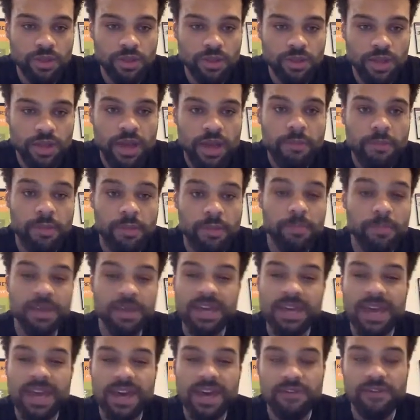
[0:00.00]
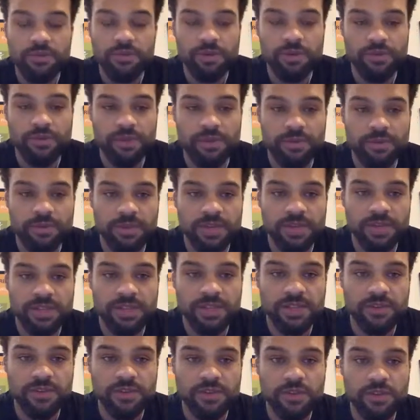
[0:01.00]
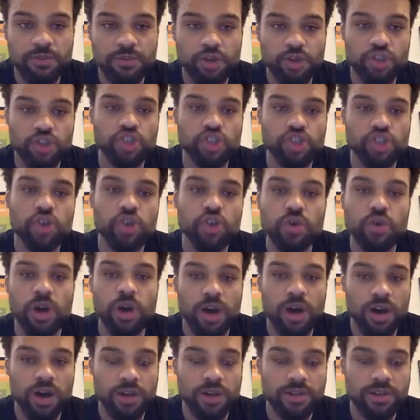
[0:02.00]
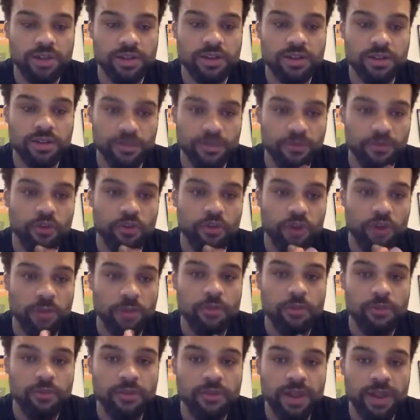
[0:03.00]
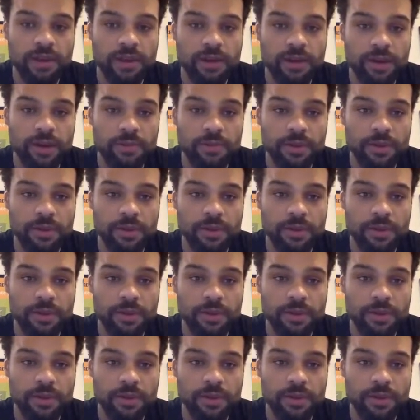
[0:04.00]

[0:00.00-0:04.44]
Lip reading: Yeah, but be careful with it, because if you push too hard, then the forearm will flare up.